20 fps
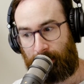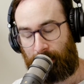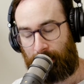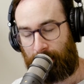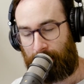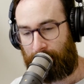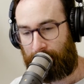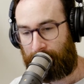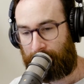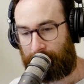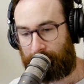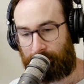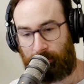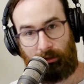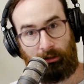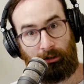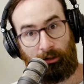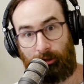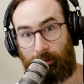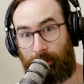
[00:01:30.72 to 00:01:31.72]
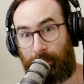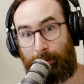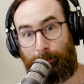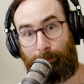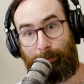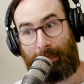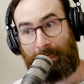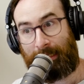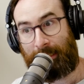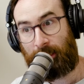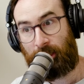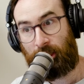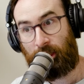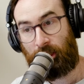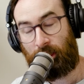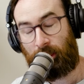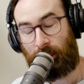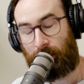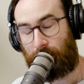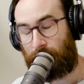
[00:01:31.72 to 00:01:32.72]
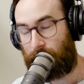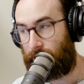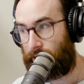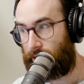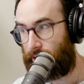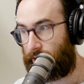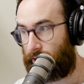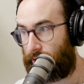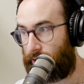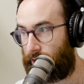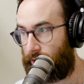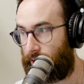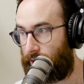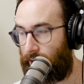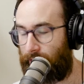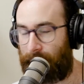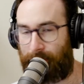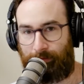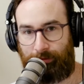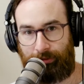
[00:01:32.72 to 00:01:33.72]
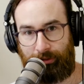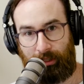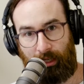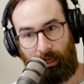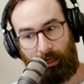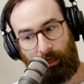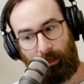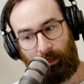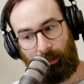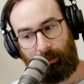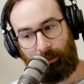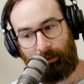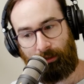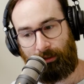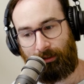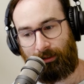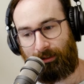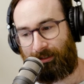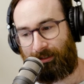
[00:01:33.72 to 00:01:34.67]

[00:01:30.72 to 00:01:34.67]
I couldn't go to the beach. Oh, life was hard.